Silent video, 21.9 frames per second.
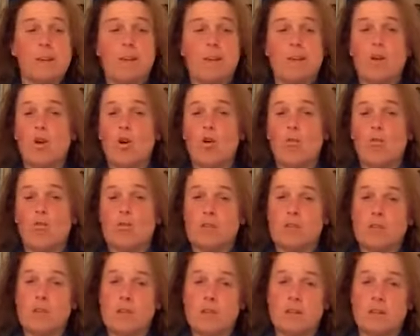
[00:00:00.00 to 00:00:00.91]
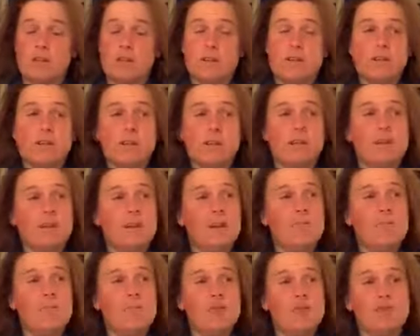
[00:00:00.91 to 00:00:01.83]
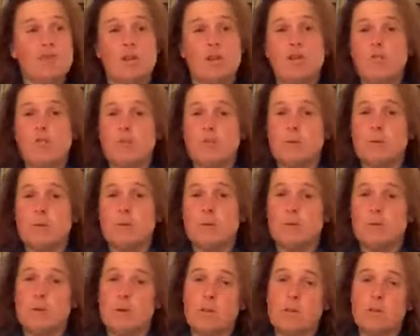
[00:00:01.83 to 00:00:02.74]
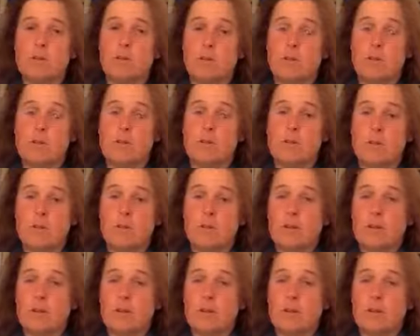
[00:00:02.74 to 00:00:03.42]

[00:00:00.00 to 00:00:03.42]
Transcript: it got ridiculous in the end with the show jumping when you had